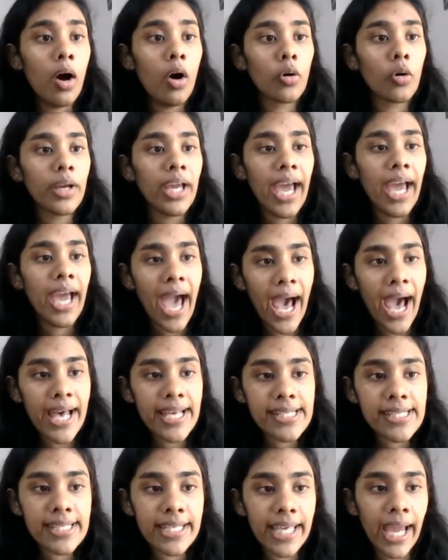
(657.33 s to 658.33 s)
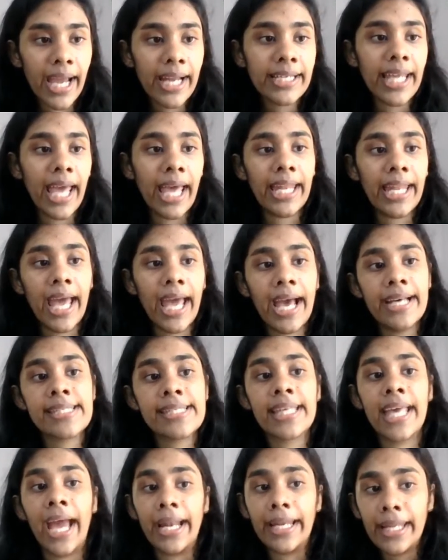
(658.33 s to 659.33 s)
Okay, has get and has
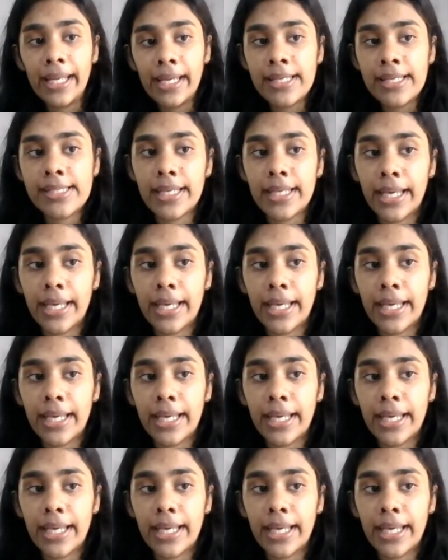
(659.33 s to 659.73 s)
getting is